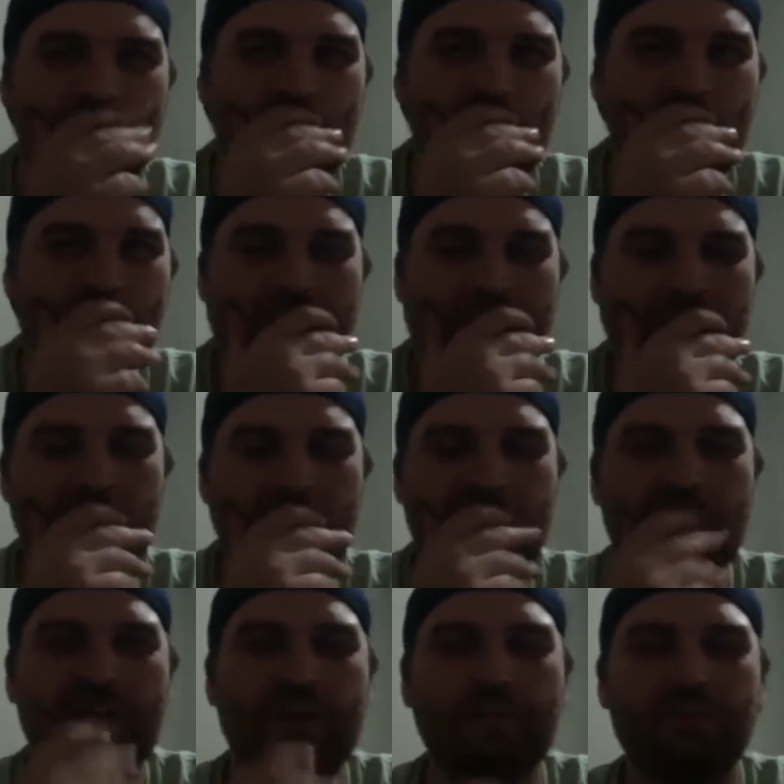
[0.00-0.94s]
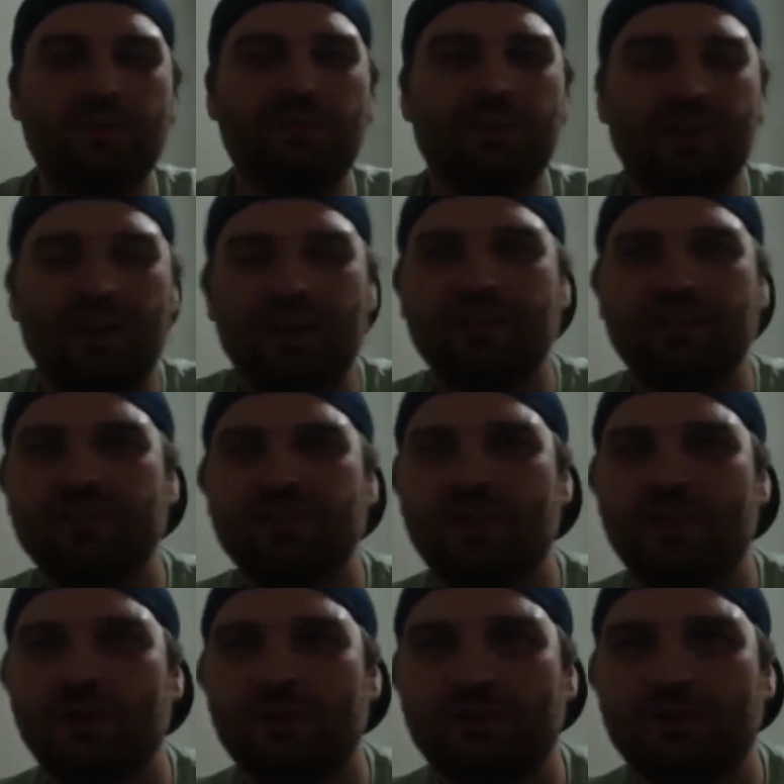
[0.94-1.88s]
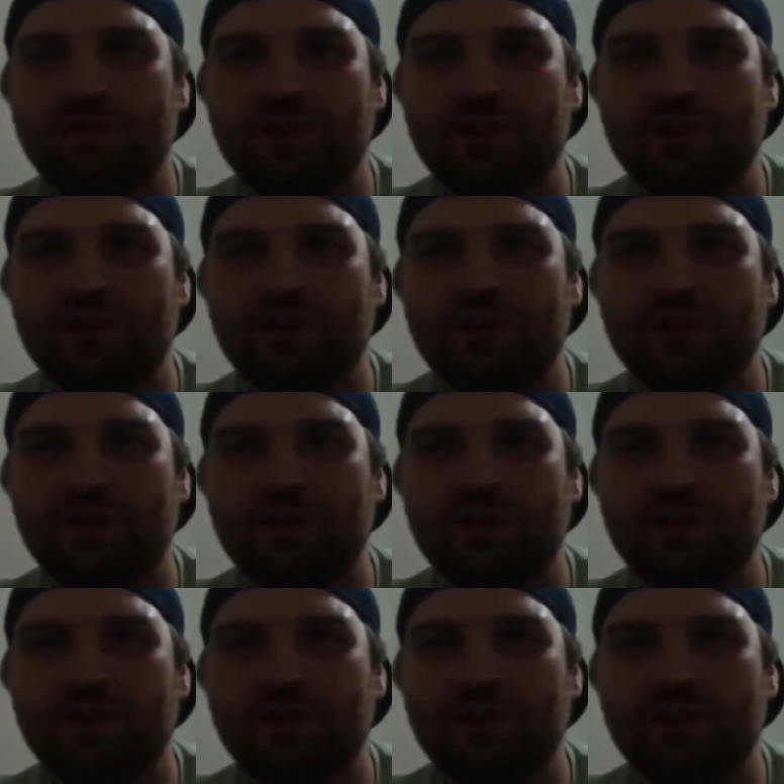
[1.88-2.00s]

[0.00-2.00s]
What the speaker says: What other games did I notice?